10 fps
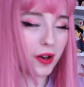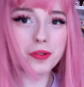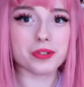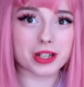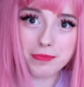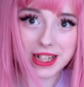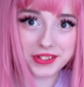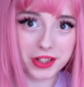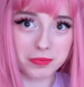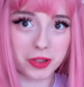own a
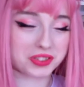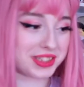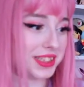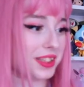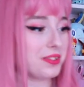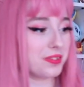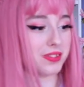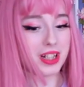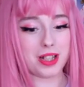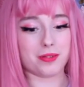bento box at
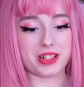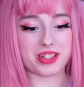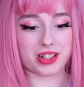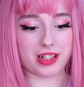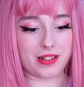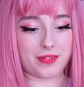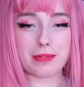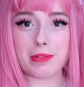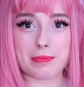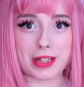all, which I
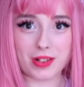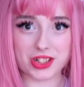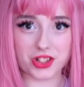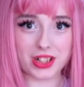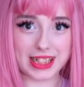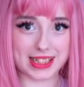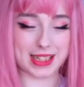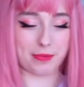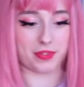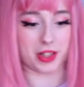think might be quite shocking to
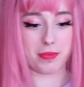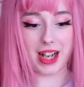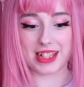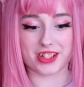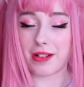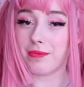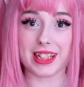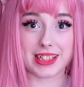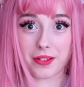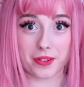some of you, but I
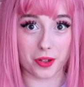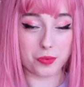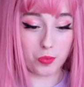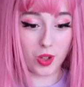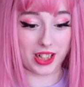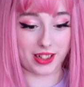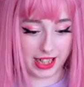generally don't own one.